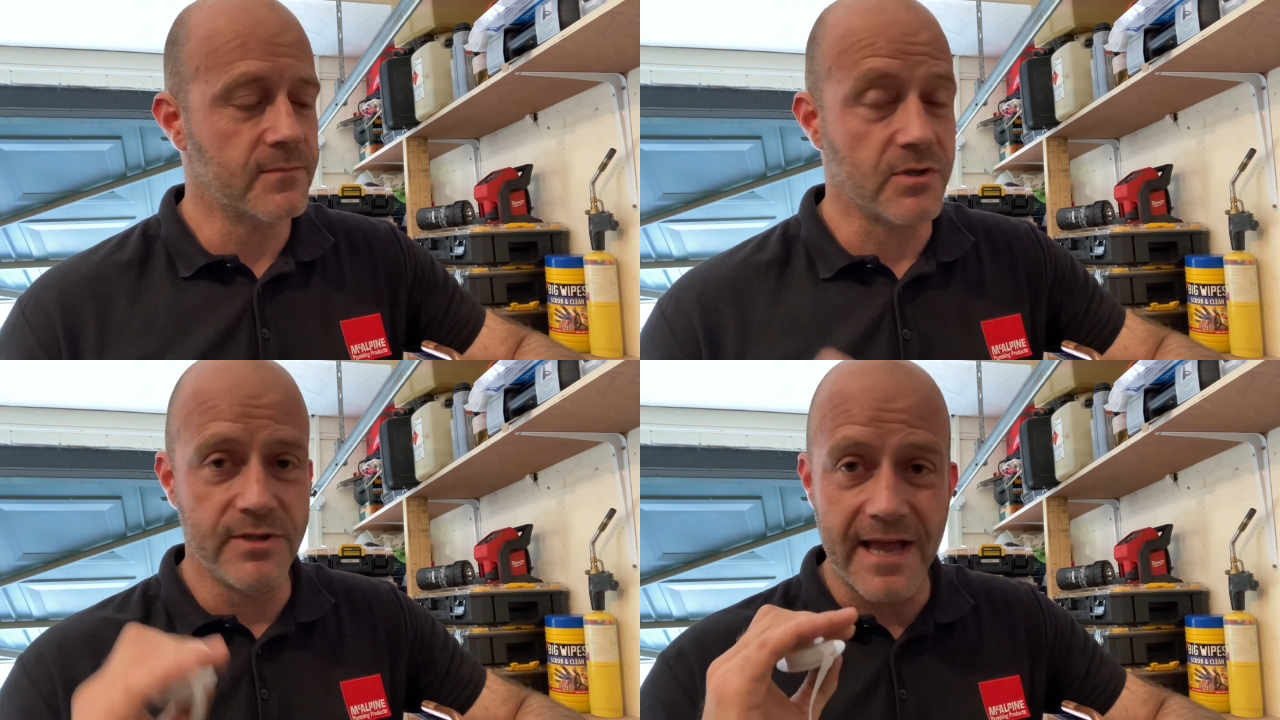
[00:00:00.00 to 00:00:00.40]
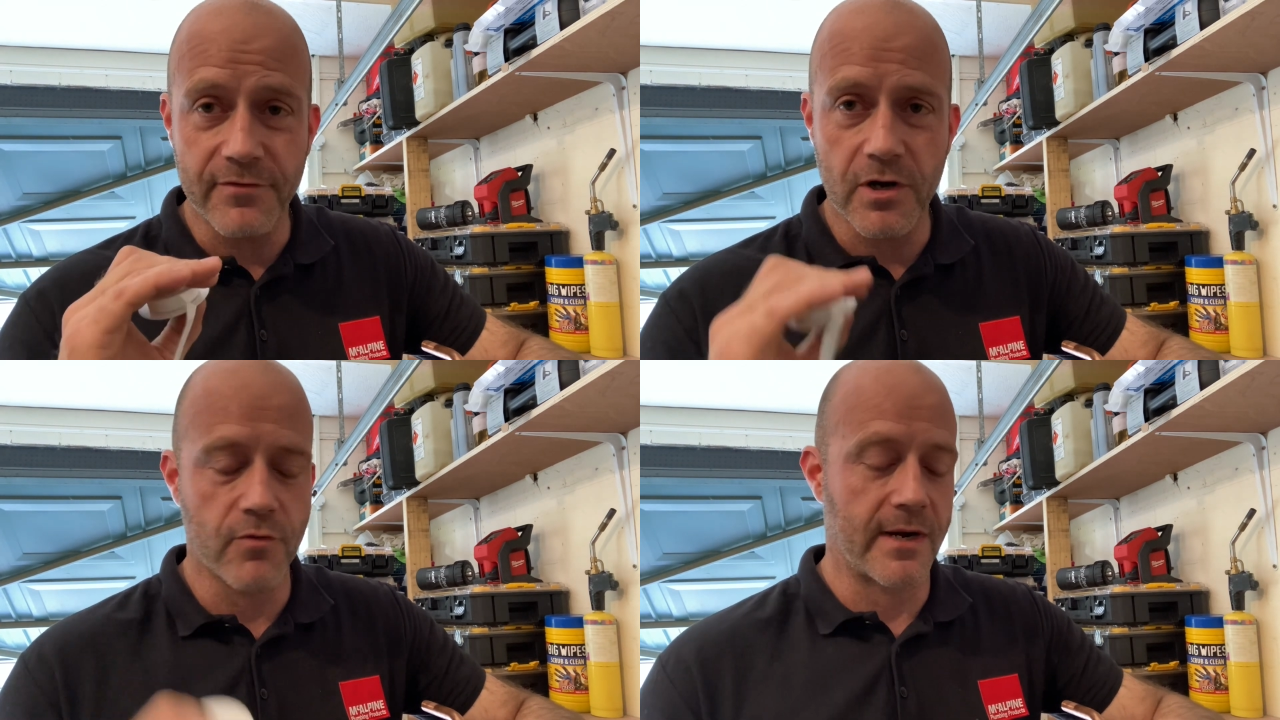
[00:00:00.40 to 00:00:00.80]
So
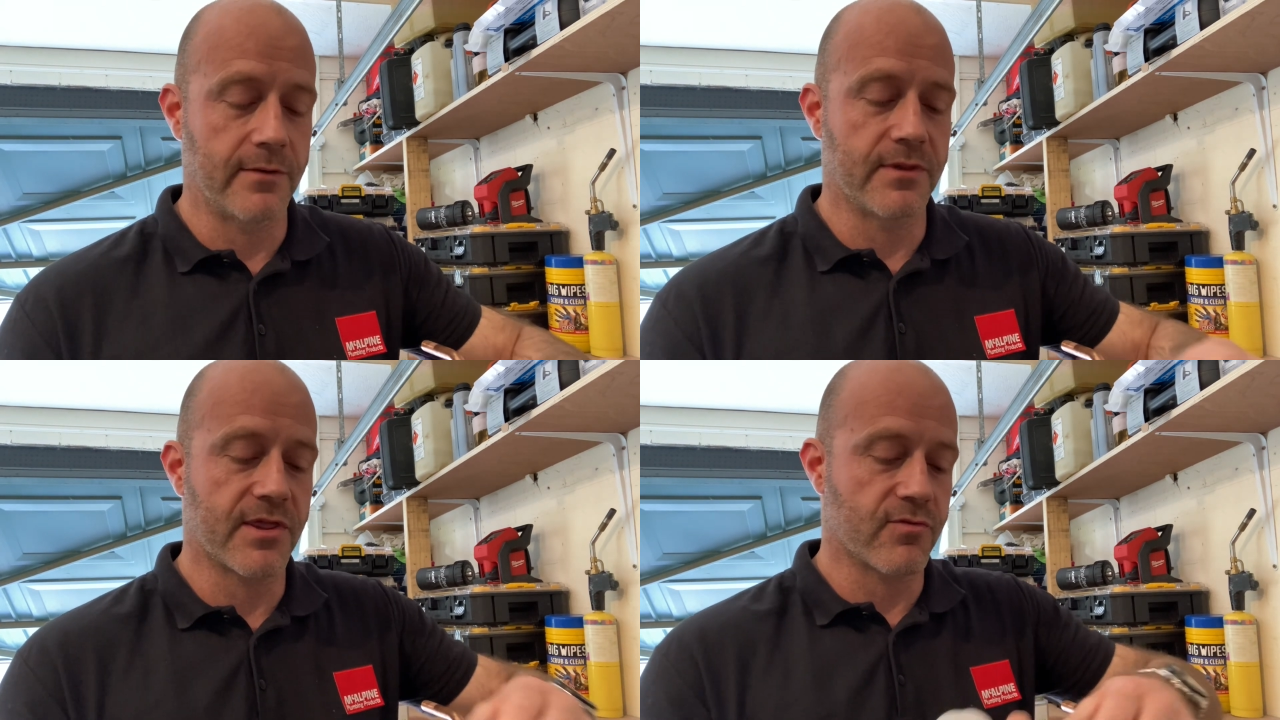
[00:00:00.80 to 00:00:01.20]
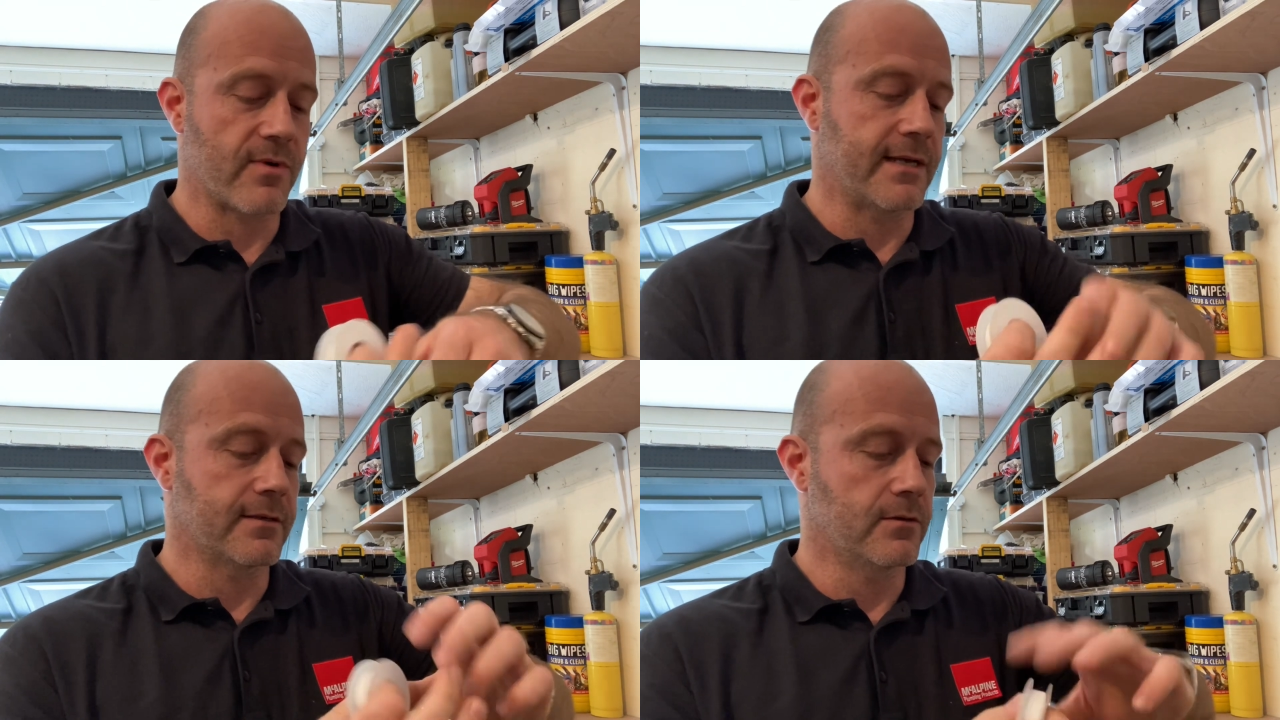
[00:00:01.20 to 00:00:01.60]
never around the
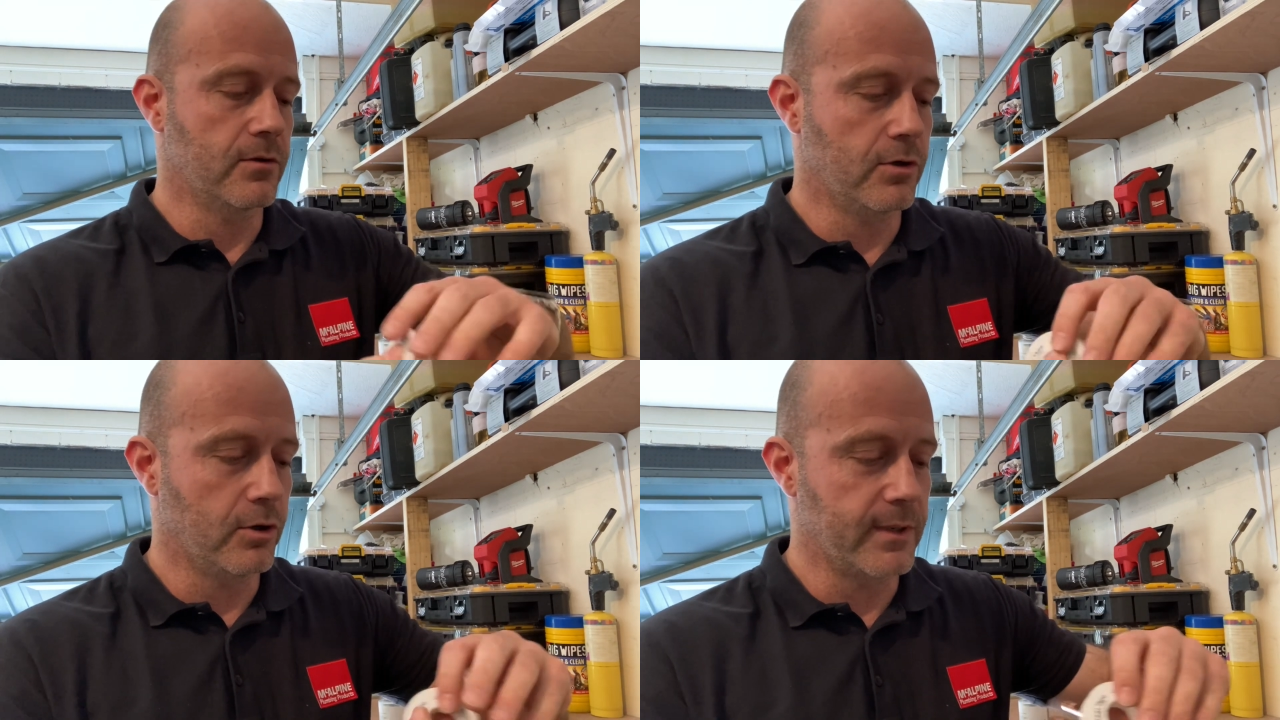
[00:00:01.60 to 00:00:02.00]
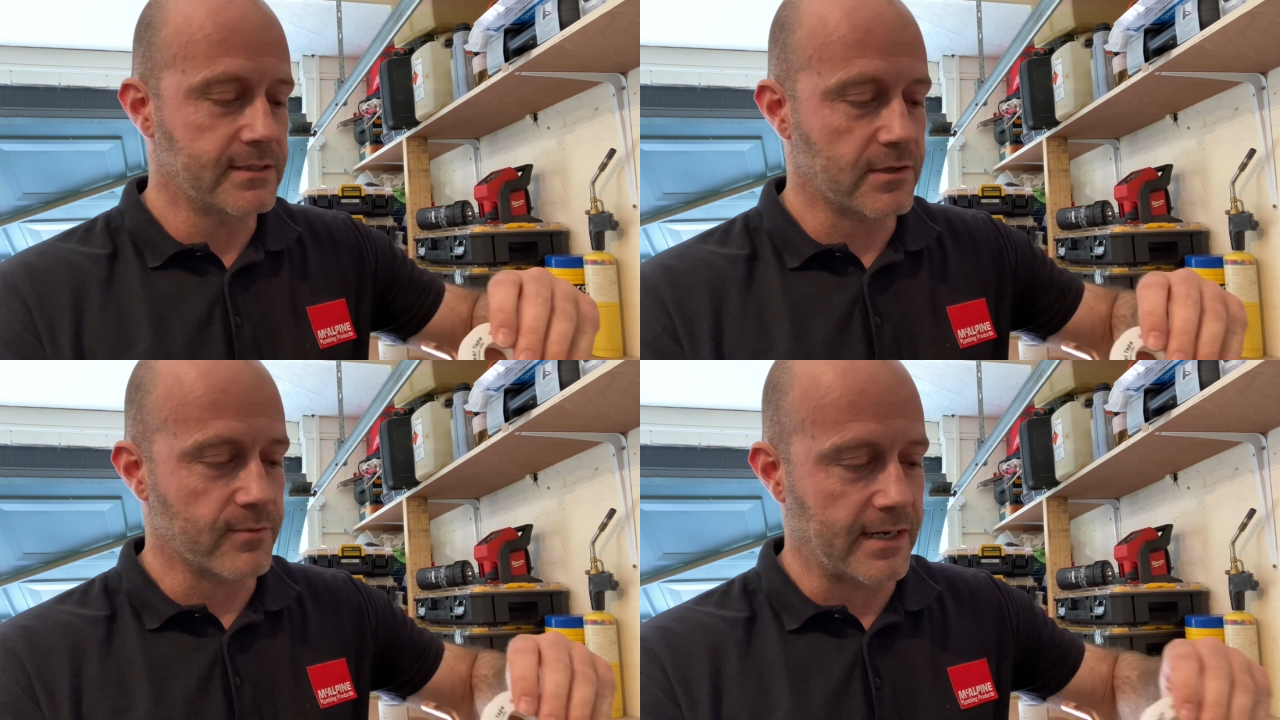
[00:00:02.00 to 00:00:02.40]
thread,
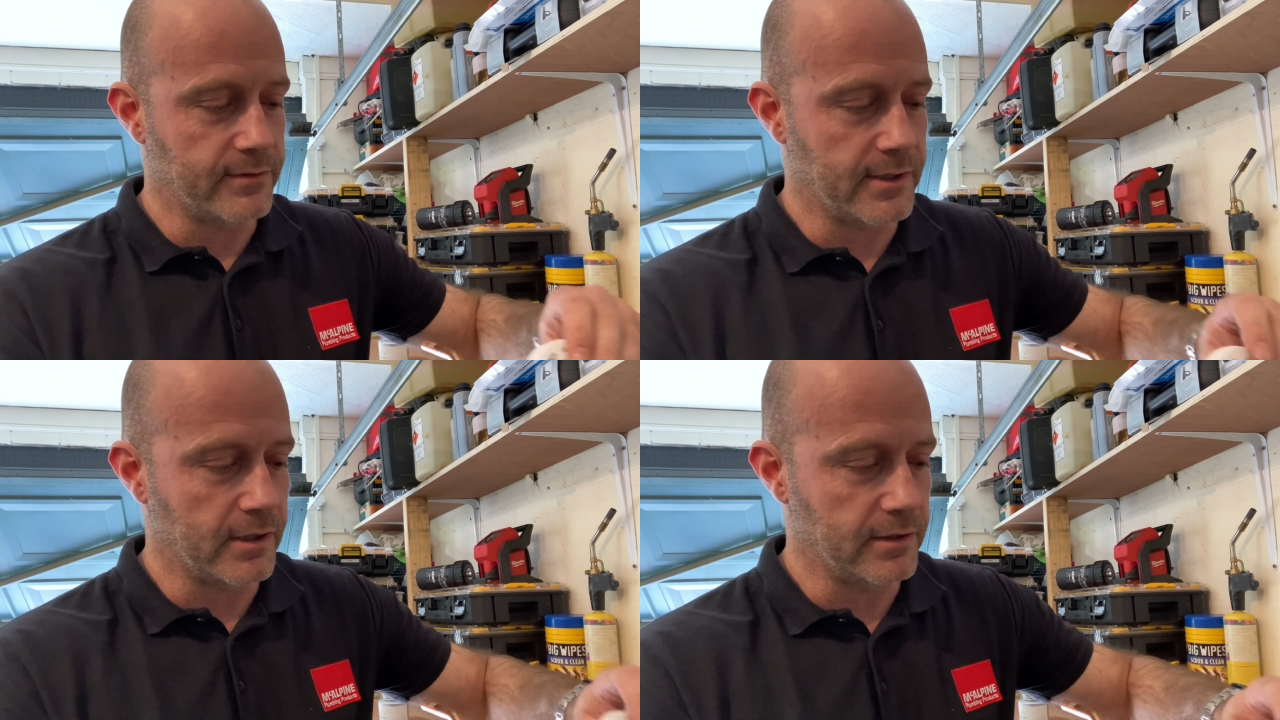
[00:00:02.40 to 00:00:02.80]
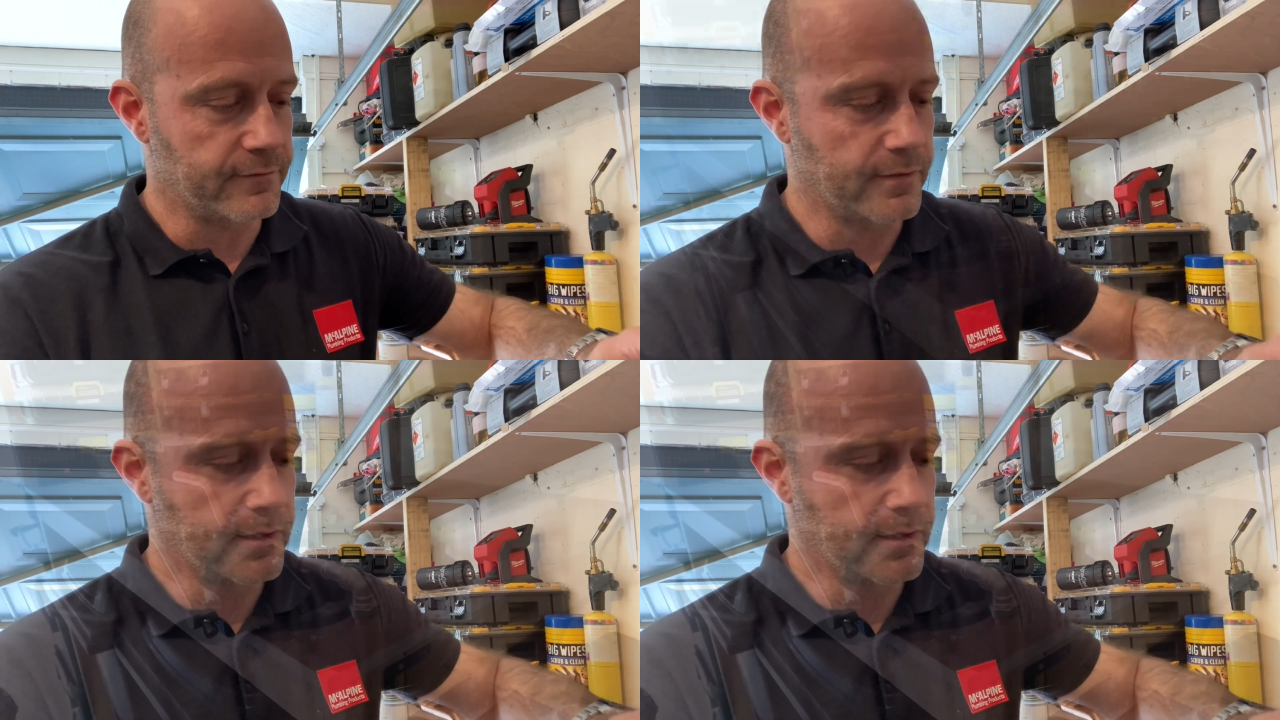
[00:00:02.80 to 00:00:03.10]
always around the olive.